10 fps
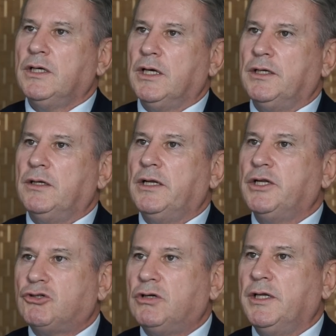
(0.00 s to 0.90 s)
And
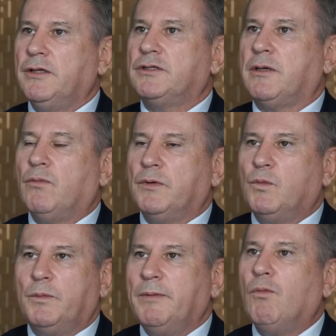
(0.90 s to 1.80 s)
literally, someone
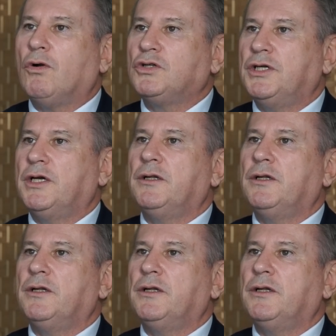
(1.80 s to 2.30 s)
would be watching,